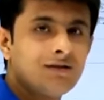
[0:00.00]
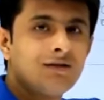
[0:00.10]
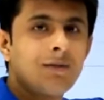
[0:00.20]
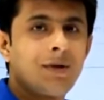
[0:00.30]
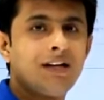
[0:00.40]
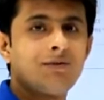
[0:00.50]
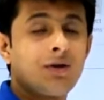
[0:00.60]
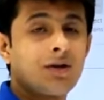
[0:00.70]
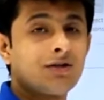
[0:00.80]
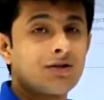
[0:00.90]
is the place where
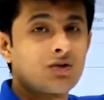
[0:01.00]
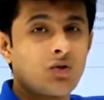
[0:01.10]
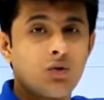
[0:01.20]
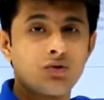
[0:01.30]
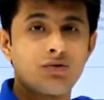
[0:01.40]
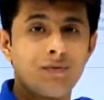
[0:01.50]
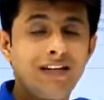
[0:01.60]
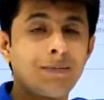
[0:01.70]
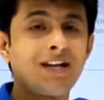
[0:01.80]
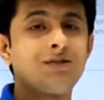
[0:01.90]
you can just close,
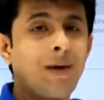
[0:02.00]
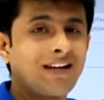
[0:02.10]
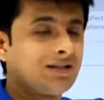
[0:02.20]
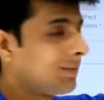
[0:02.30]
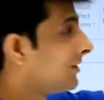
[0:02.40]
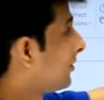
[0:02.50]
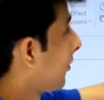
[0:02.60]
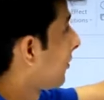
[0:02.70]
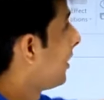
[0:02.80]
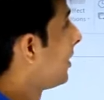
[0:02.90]
minimize, maximize
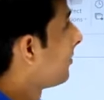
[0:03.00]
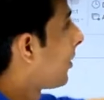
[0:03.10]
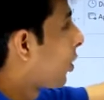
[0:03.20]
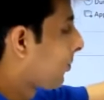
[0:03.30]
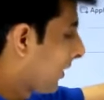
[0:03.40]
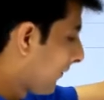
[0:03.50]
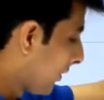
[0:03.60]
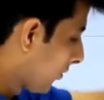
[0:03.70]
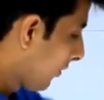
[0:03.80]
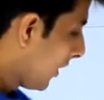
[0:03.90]
your PowerPoint
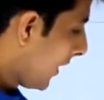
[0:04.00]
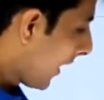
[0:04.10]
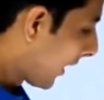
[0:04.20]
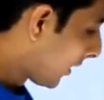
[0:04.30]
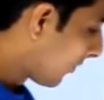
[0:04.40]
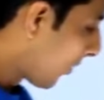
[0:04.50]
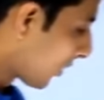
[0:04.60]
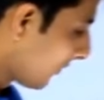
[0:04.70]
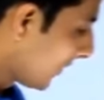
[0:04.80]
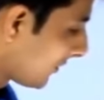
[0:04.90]
window, and at the
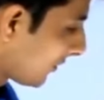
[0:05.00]
bottom that's a